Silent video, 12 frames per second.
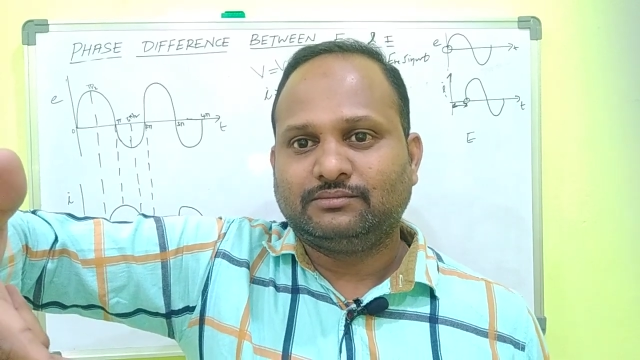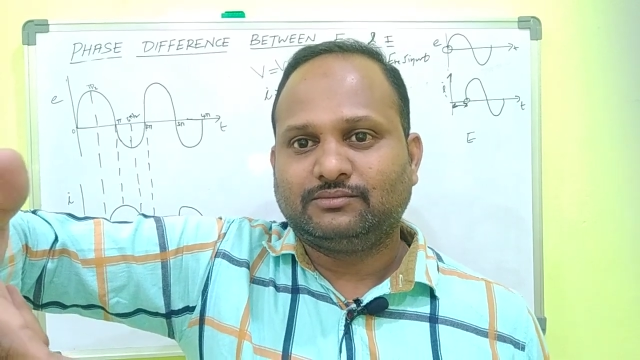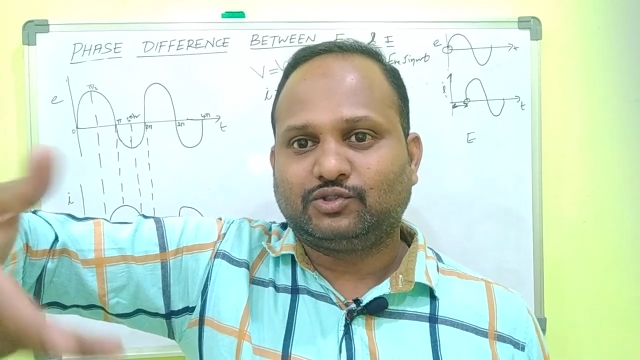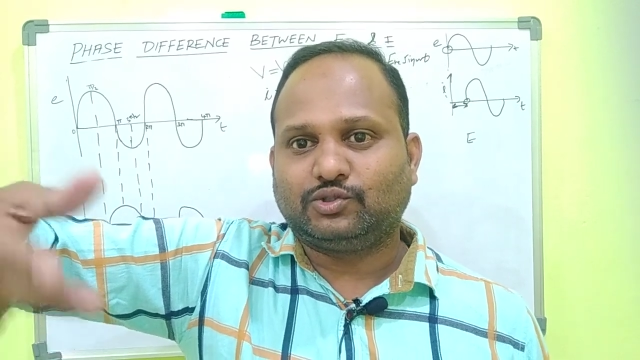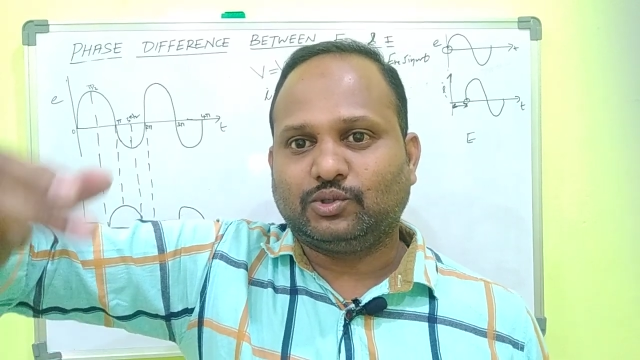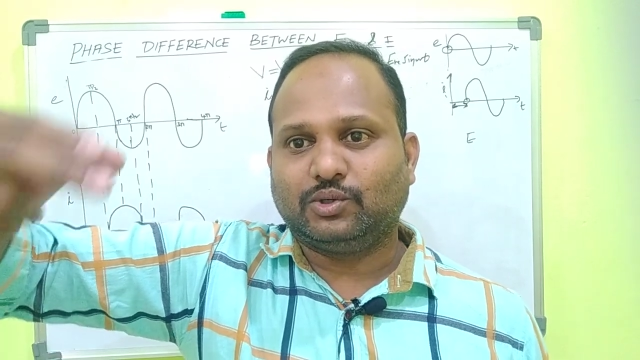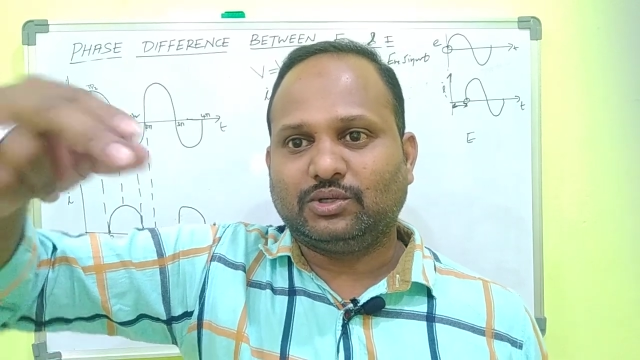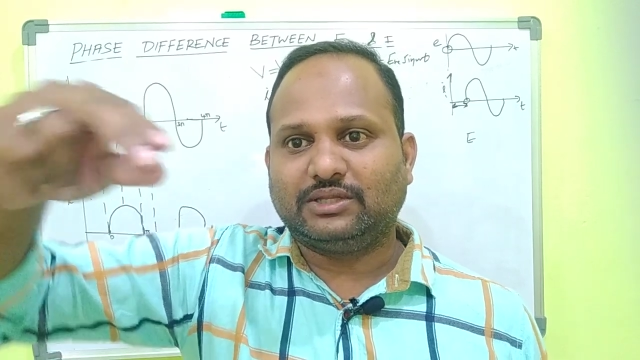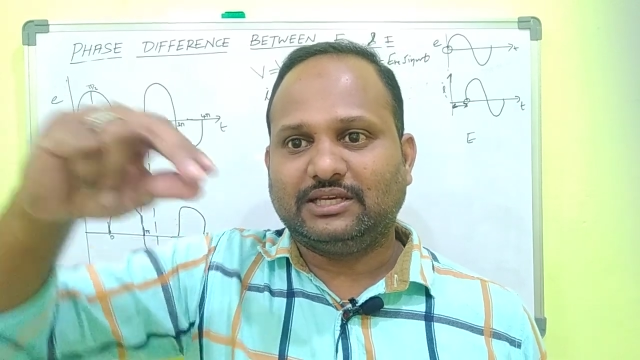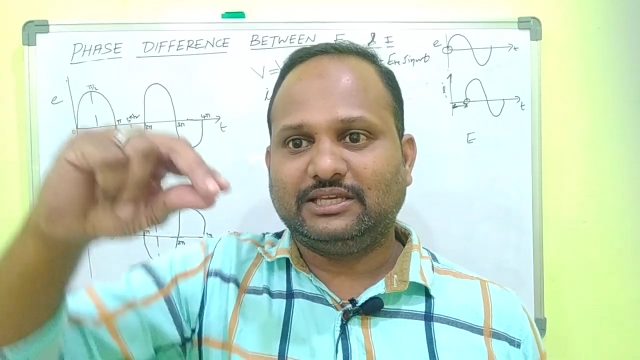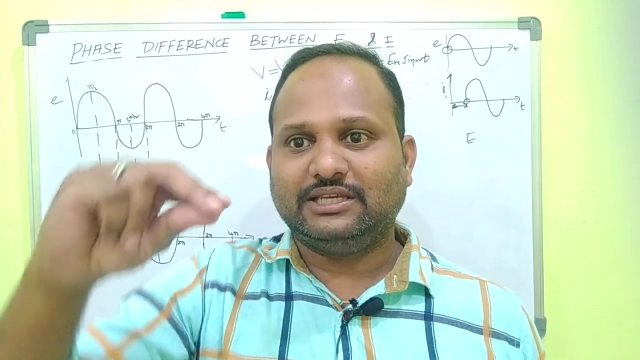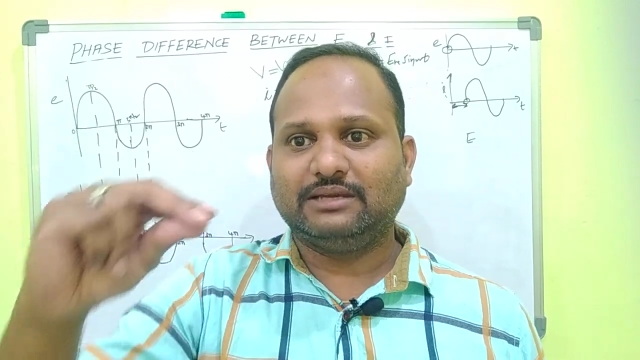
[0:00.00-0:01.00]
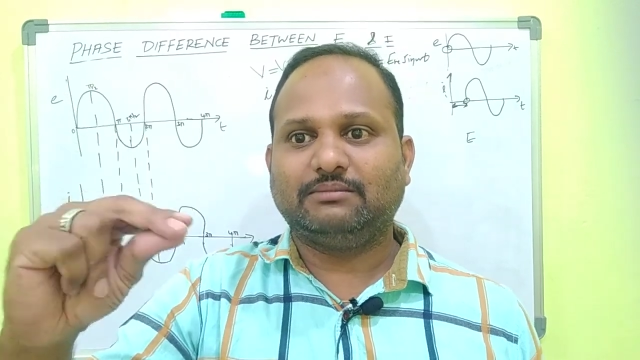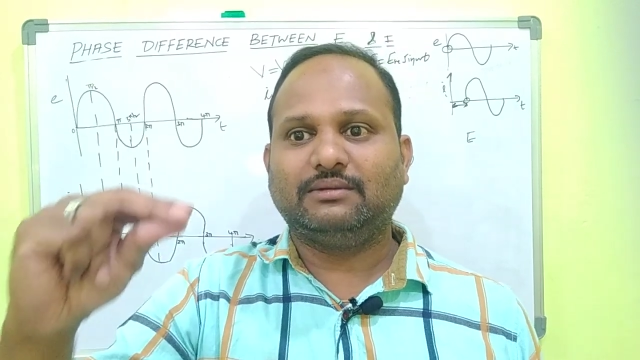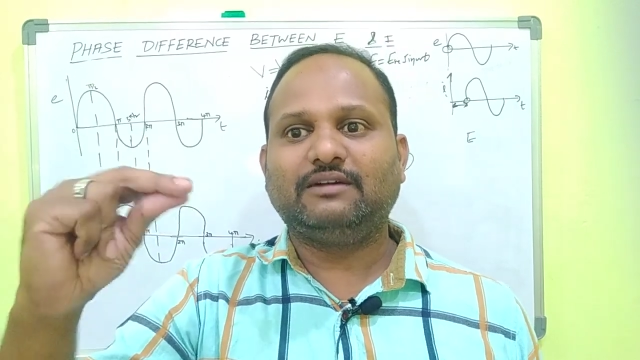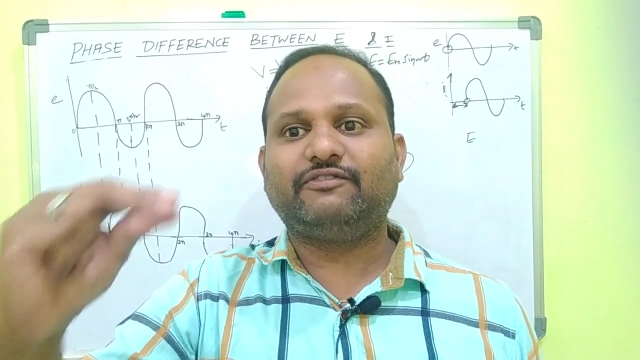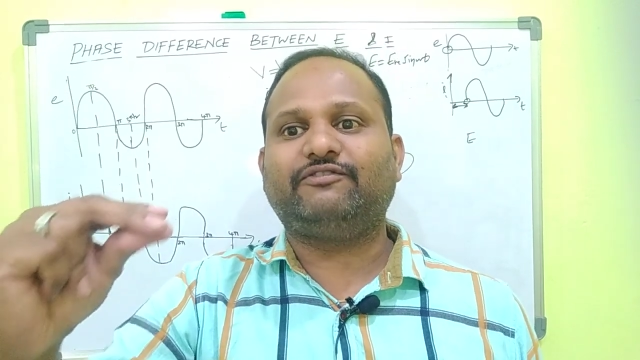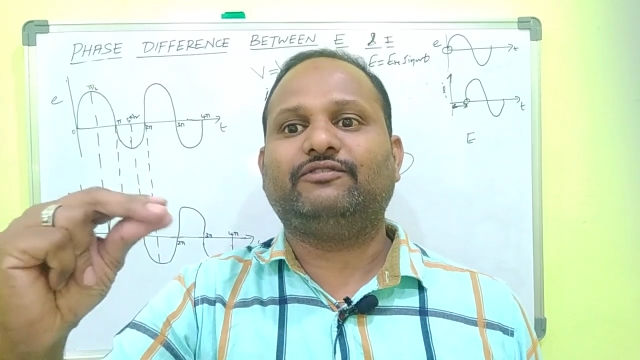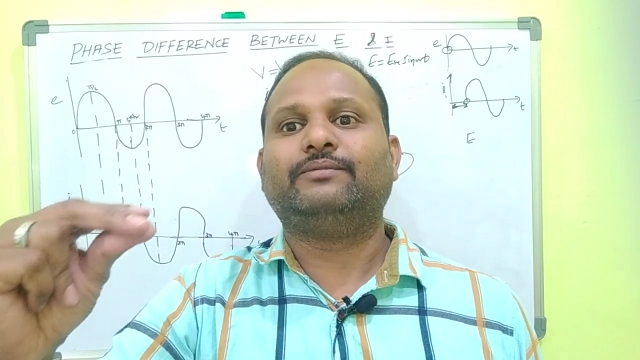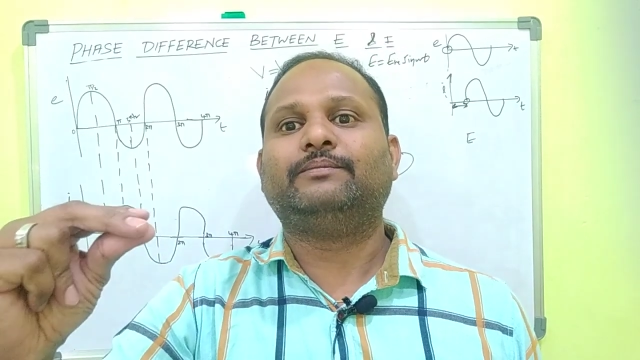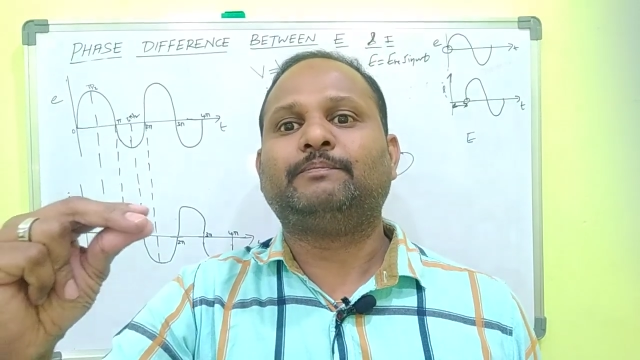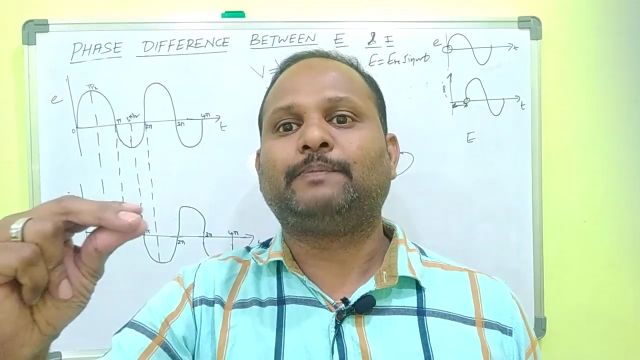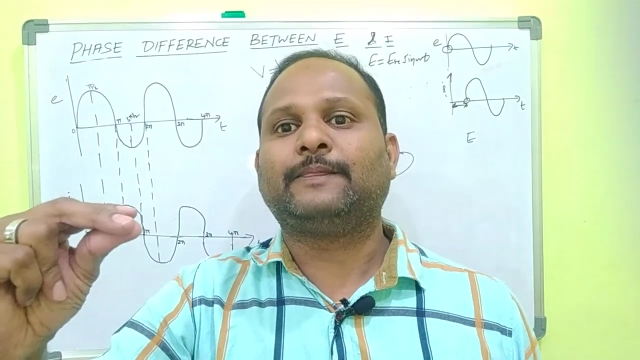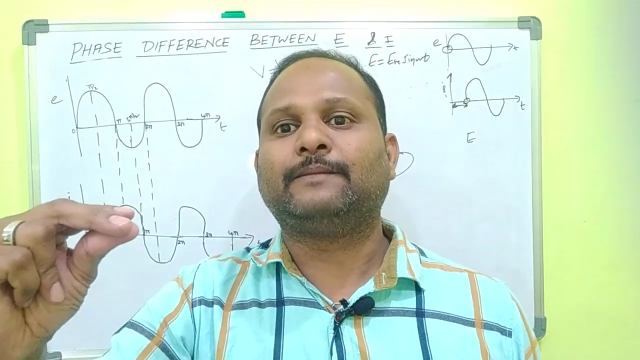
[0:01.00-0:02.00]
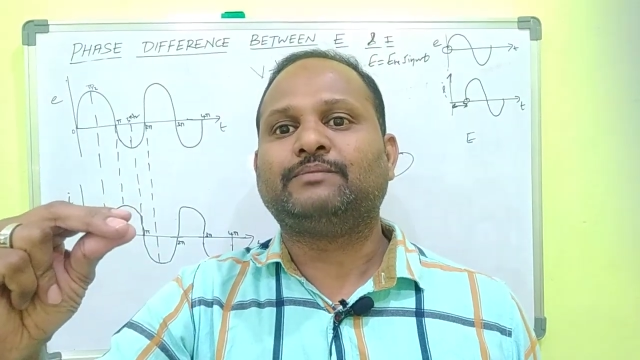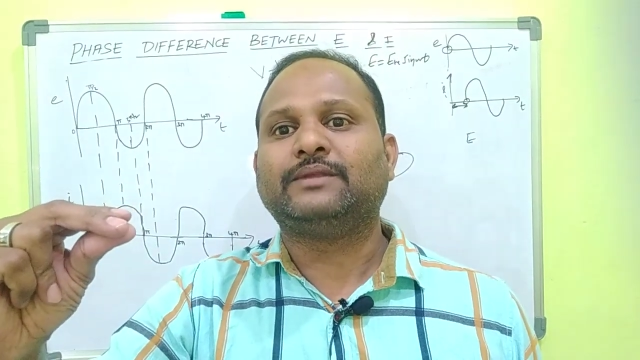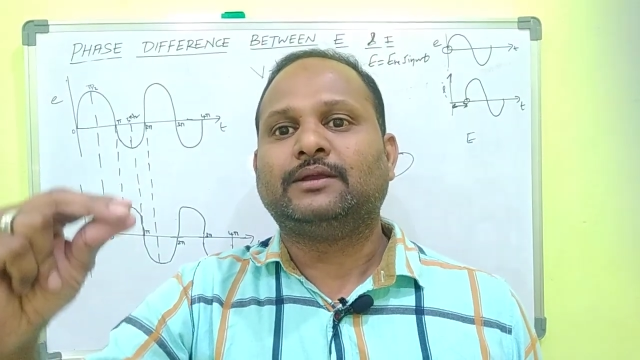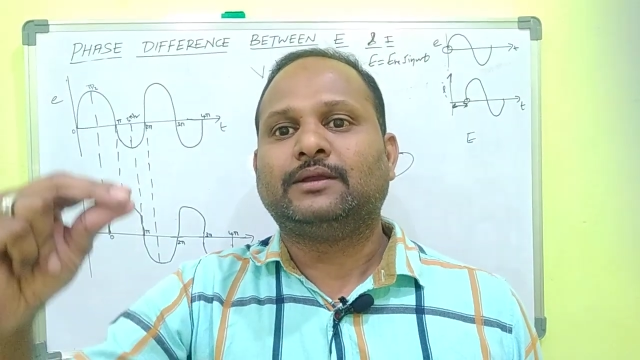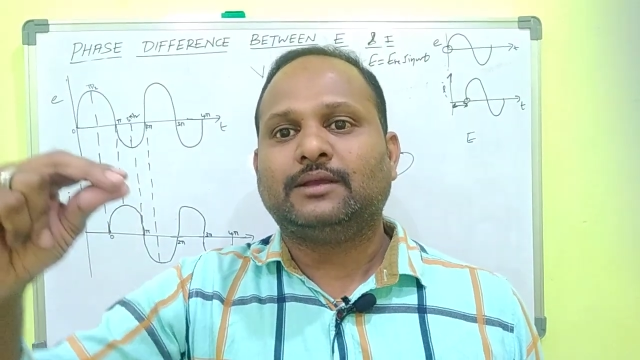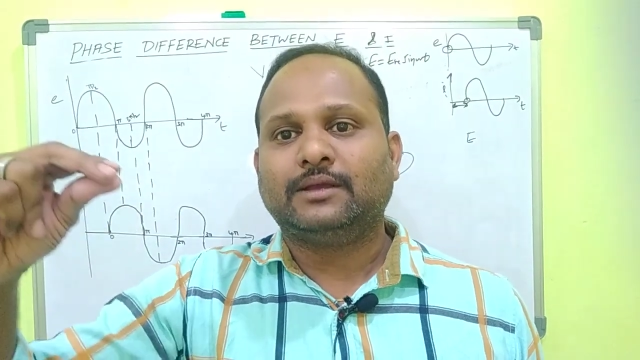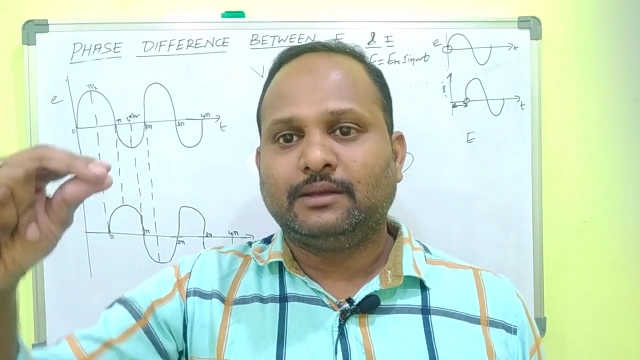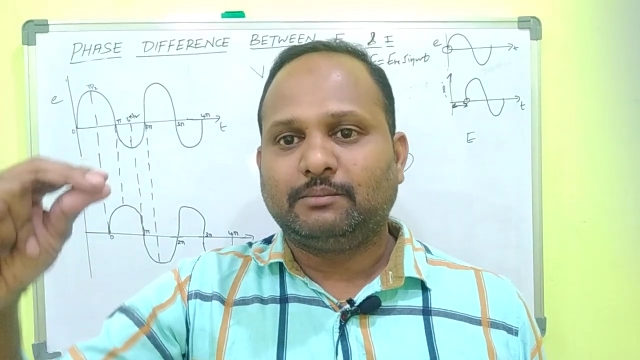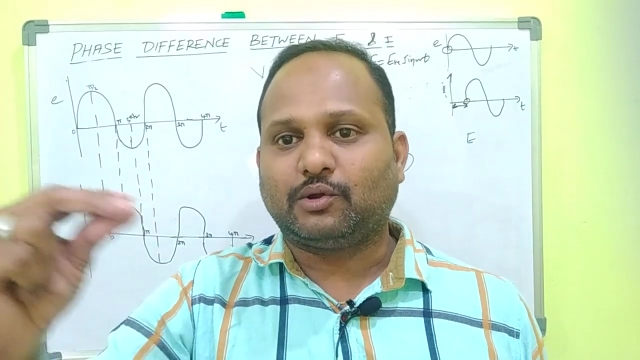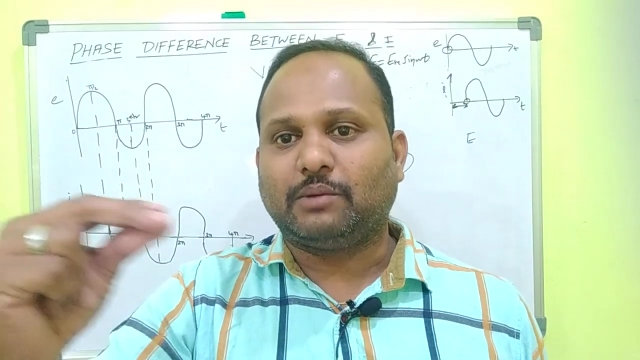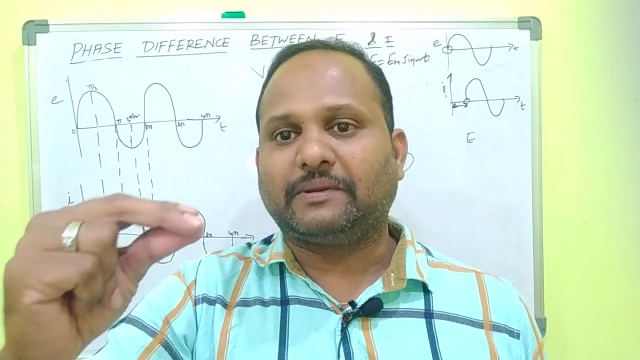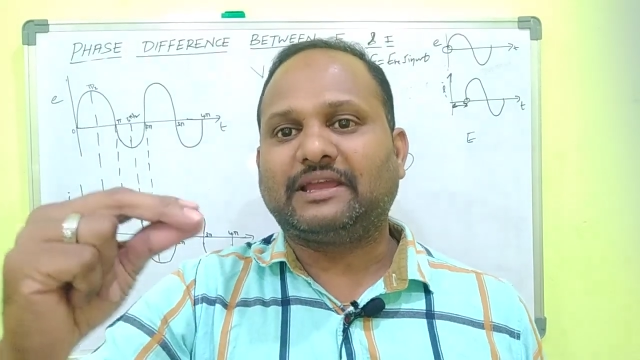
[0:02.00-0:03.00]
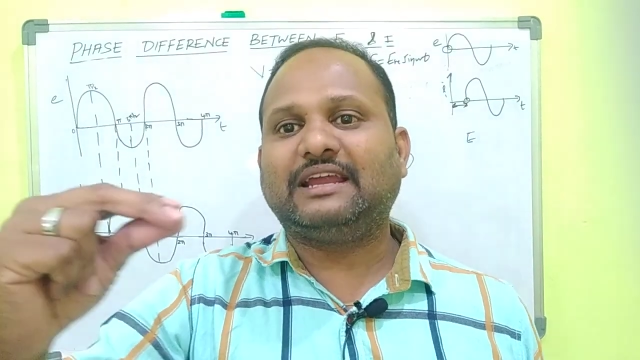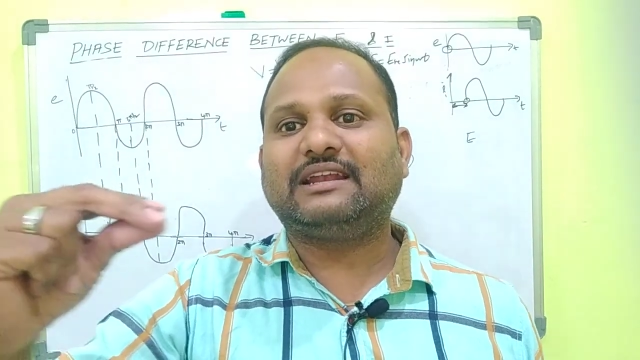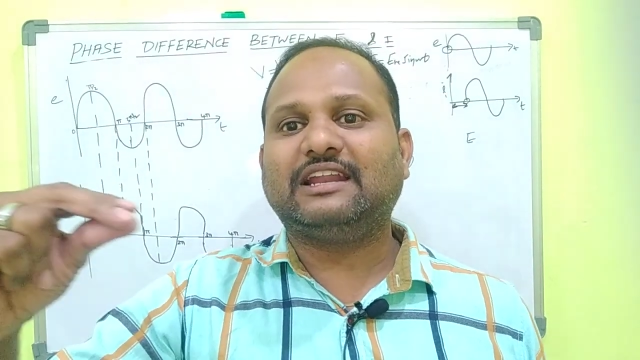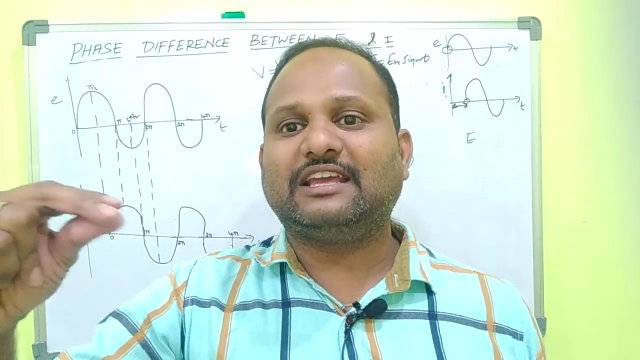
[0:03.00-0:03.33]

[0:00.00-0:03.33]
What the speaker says: So the EMF propagate